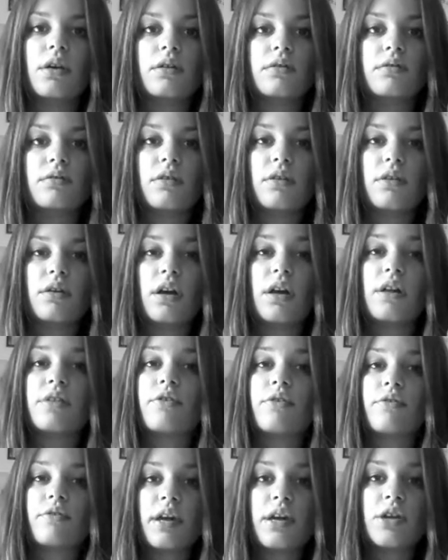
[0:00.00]
The
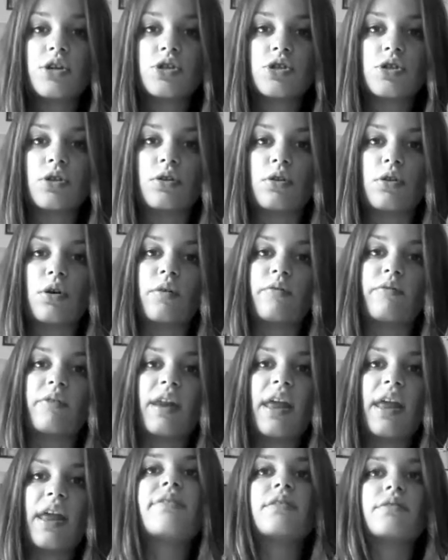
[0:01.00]
alternation of
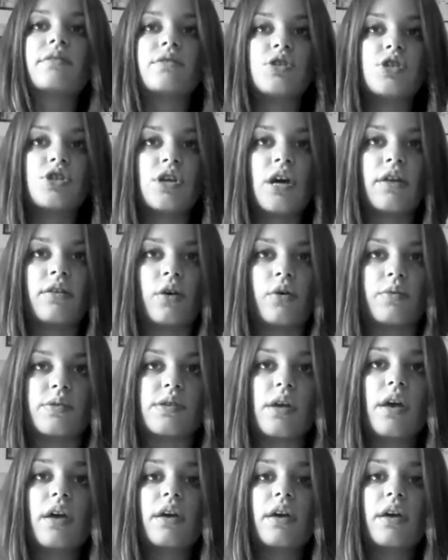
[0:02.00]
light and
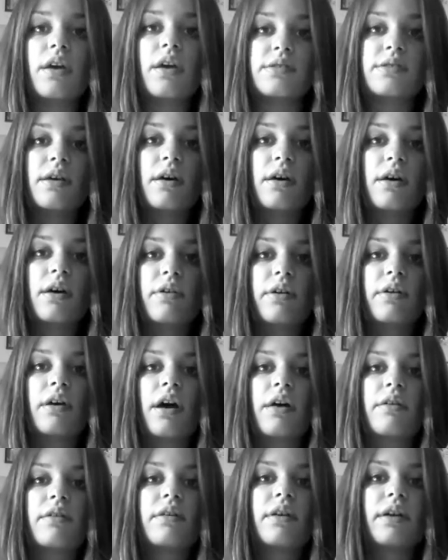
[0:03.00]
shadows is a
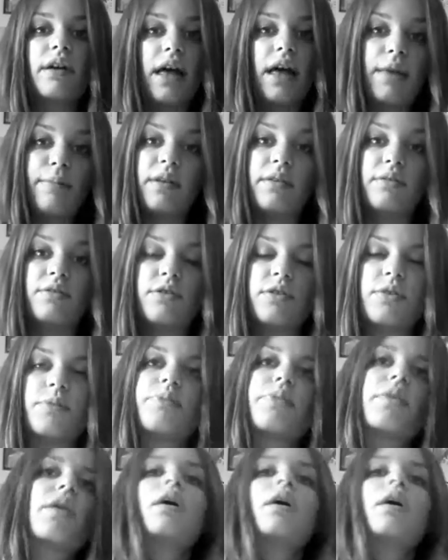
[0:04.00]
recurring element.